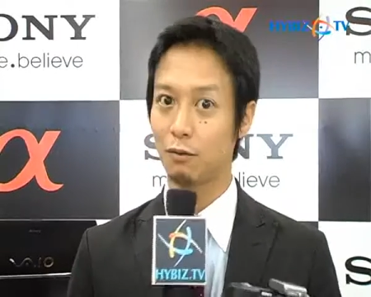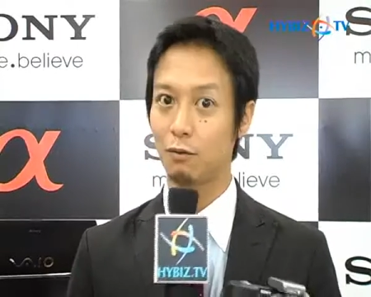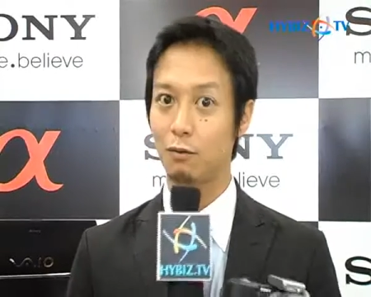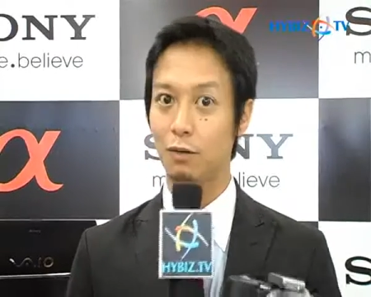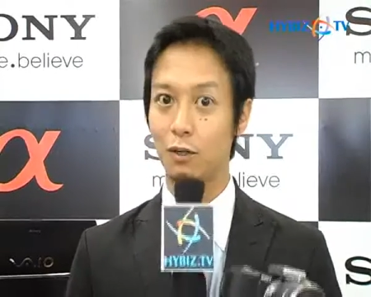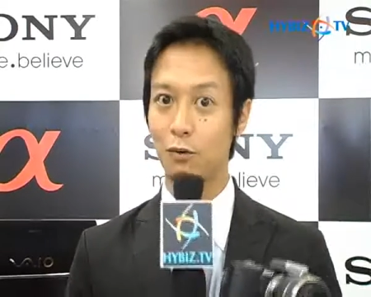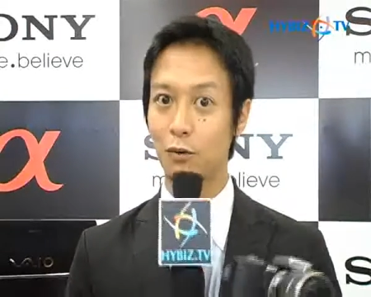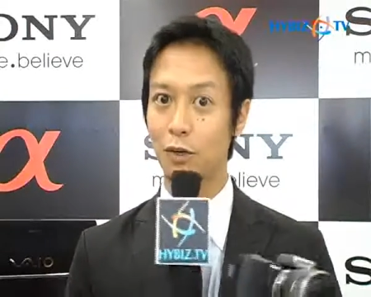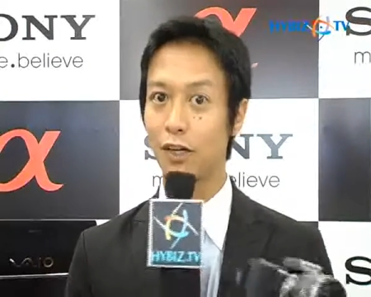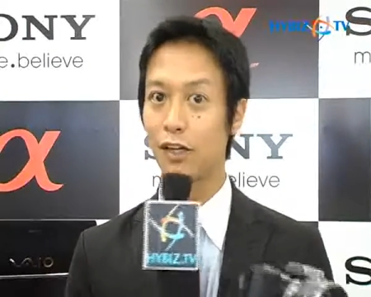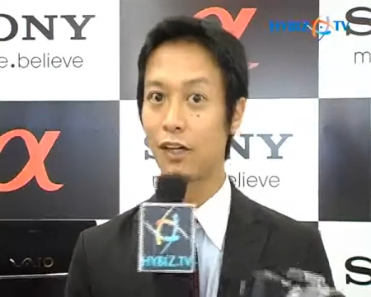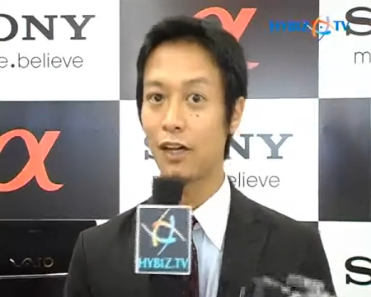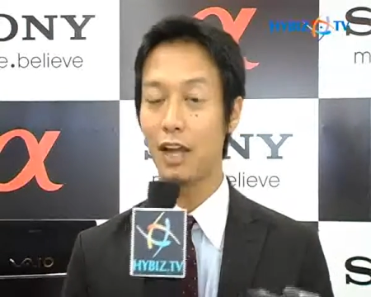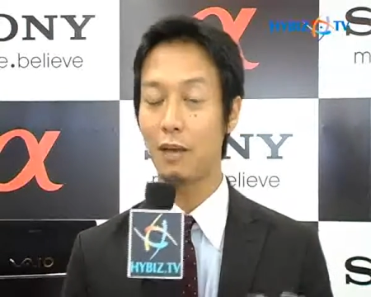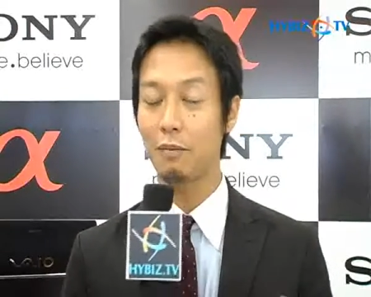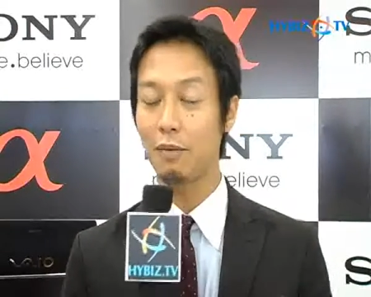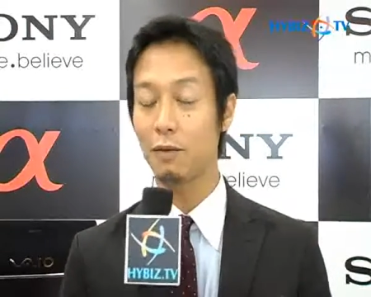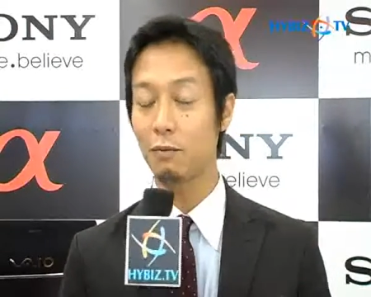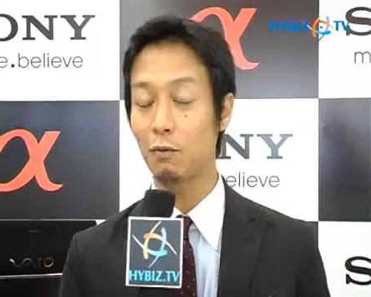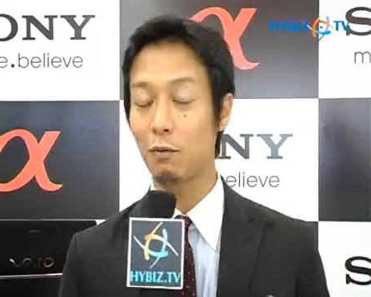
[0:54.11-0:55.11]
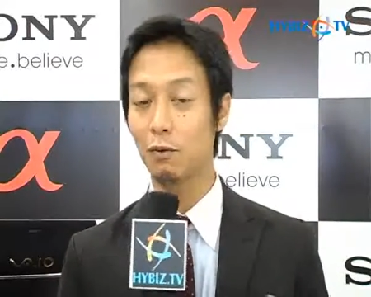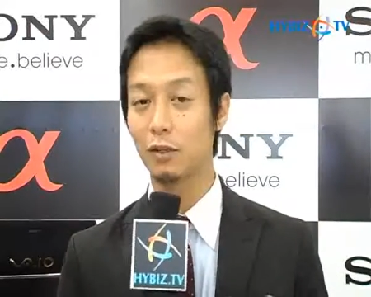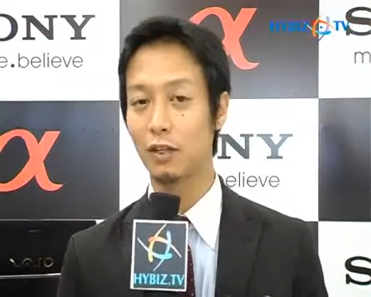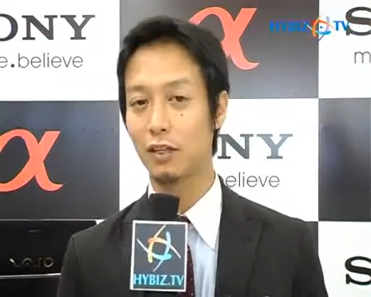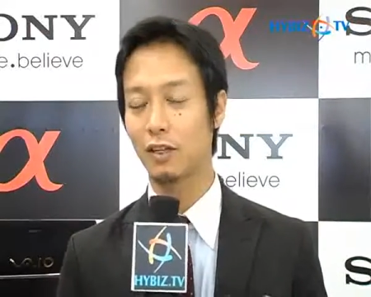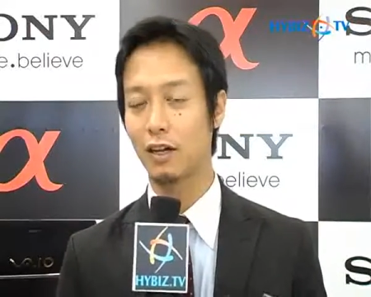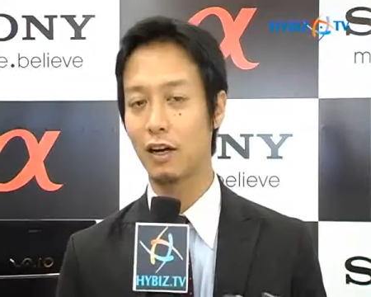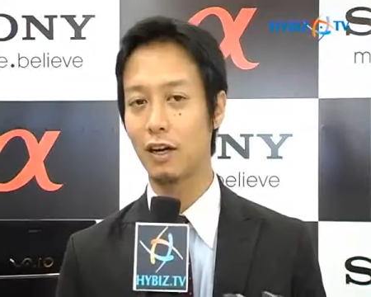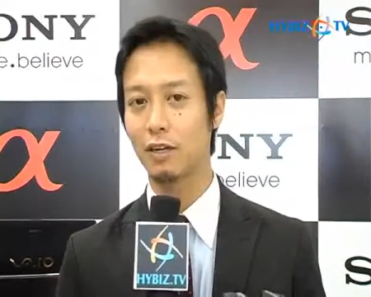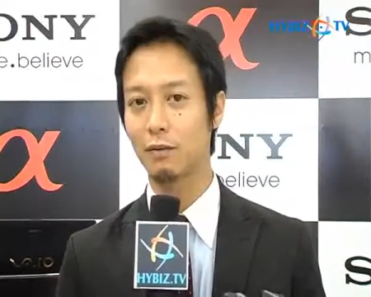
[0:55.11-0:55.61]
What we are aiming for
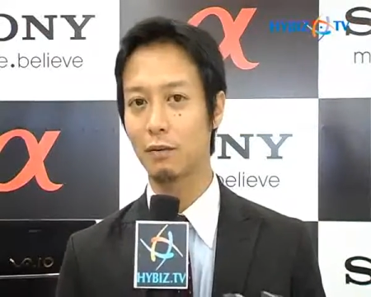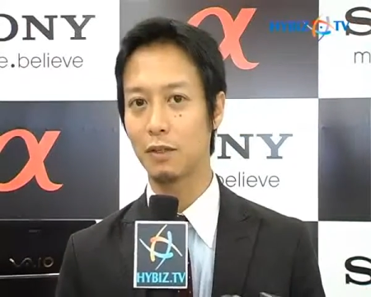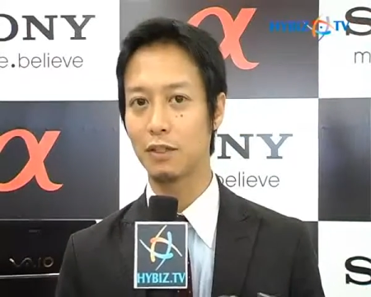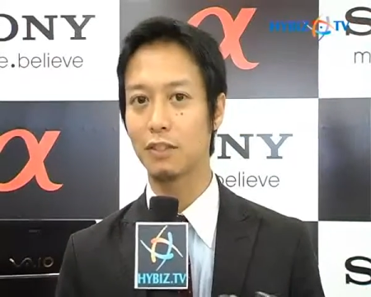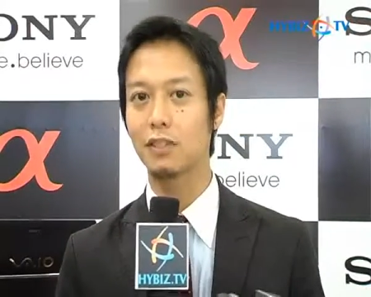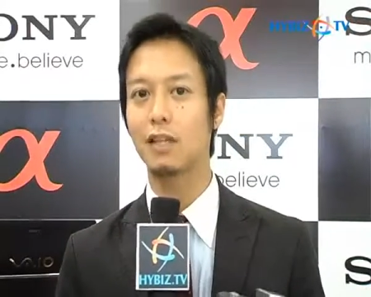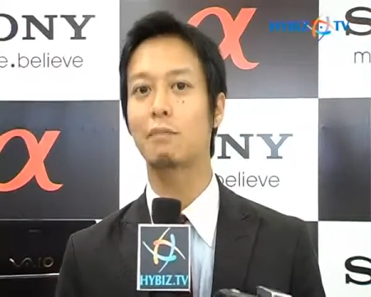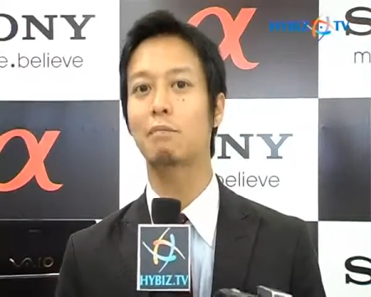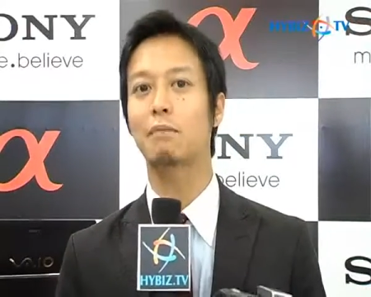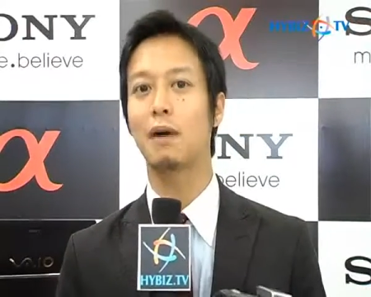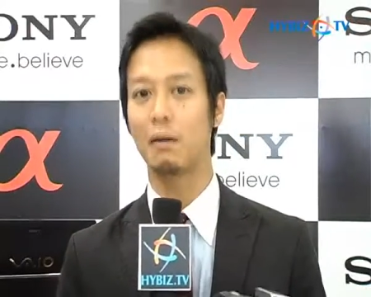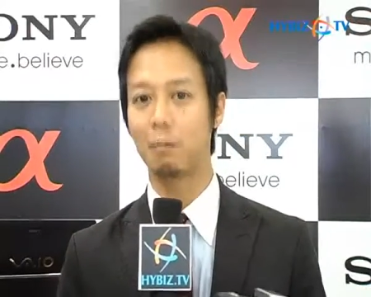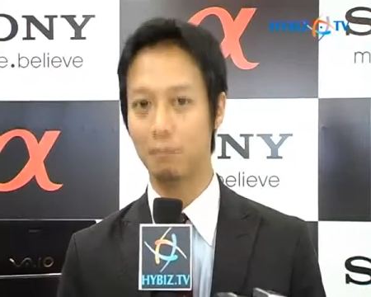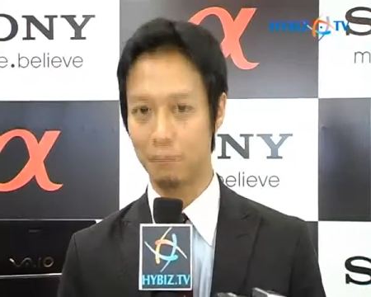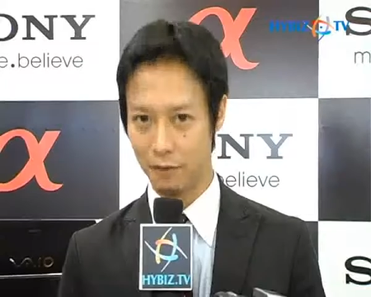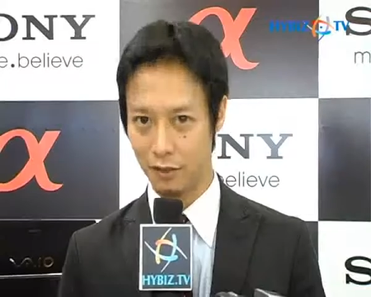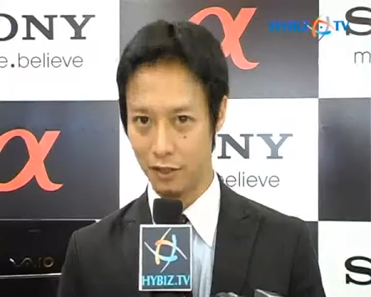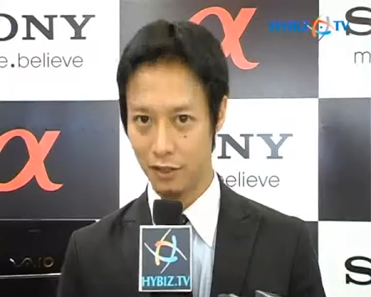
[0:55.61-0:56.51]
the kind of a step up